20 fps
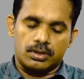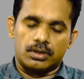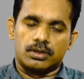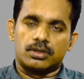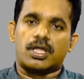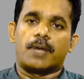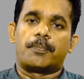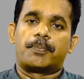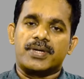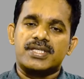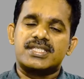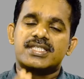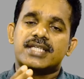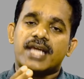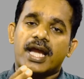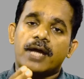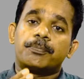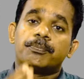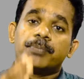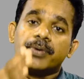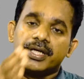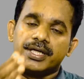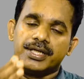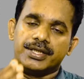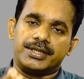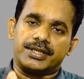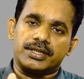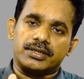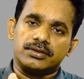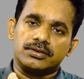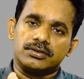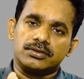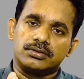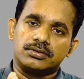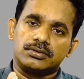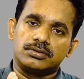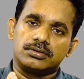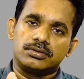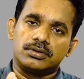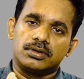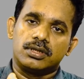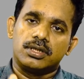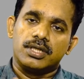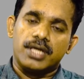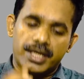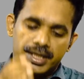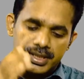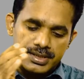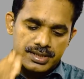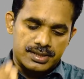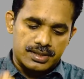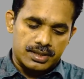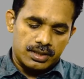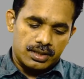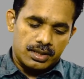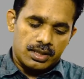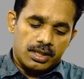The prescribed period is